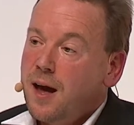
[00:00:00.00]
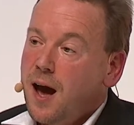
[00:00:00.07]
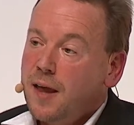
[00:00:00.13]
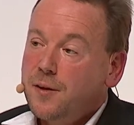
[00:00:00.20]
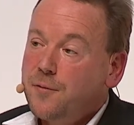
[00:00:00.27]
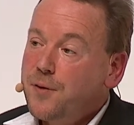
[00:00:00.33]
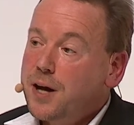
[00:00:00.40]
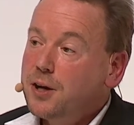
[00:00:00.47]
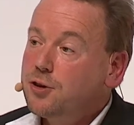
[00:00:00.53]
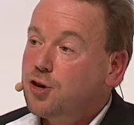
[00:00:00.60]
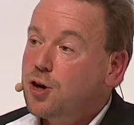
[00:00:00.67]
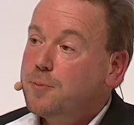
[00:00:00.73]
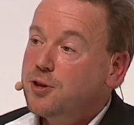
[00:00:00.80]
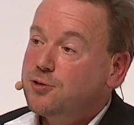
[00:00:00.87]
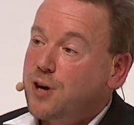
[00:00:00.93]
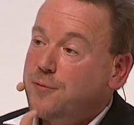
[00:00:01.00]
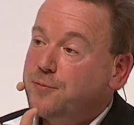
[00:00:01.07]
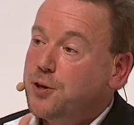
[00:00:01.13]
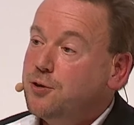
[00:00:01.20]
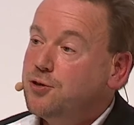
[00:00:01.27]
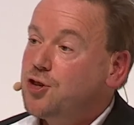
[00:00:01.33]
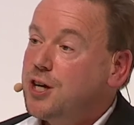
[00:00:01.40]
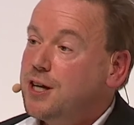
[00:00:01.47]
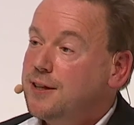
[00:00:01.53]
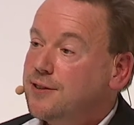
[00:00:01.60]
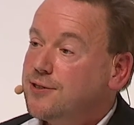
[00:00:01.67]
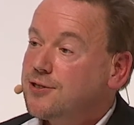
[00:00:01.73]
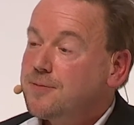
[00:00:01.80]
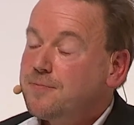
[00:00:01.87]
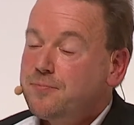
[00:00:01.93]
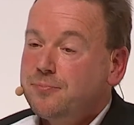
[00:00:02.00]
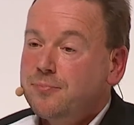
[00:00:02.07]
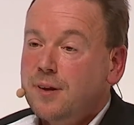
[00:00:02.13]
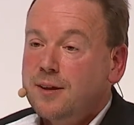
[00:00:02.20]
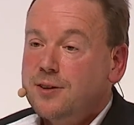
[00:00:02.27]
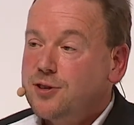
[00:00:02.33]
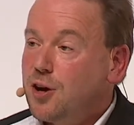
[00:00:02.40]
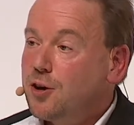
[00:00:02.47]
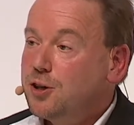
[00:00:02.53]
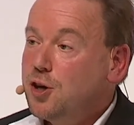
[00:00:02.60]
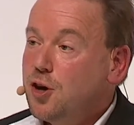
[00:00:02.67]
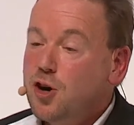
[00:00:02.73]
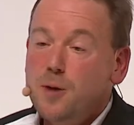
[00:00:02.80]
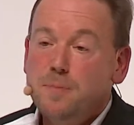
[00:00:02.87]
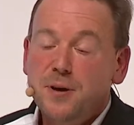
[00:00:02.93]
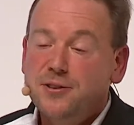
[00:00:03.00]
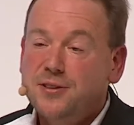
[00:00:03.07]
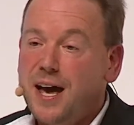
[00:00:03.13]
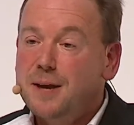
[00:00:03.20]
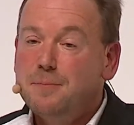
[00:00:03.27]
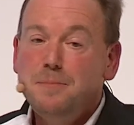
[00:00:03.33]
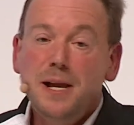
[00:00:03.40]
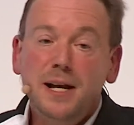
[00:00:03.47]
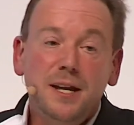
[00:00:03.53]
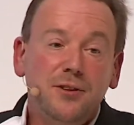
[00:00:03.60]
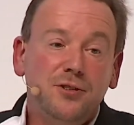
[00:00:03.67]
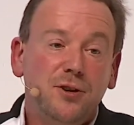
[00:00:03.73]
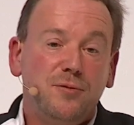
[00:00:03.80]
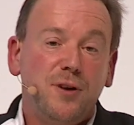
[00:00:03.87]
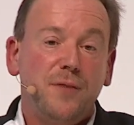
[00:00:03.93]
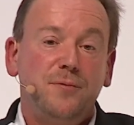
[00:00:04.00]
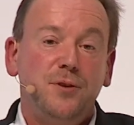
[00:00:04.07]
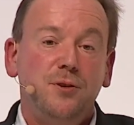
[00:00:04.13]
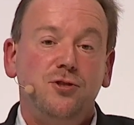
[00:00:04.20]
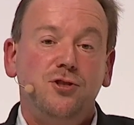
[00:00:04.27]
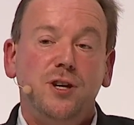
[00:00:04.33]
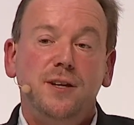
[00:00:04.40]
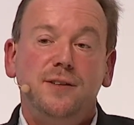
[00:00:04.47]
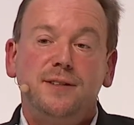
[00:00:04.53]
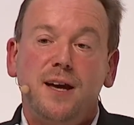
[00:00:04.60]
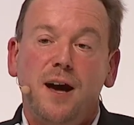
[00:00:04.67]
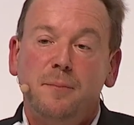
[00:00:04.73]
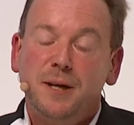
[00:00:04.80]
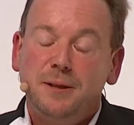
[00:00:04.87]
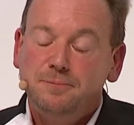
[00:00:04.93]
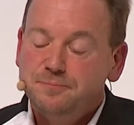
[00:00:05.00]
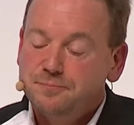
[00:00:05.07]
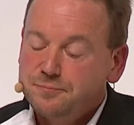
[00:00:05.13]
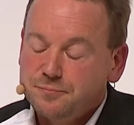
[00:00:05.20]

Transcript: And the final group is refugees. So Europe has had millions of refugees come in.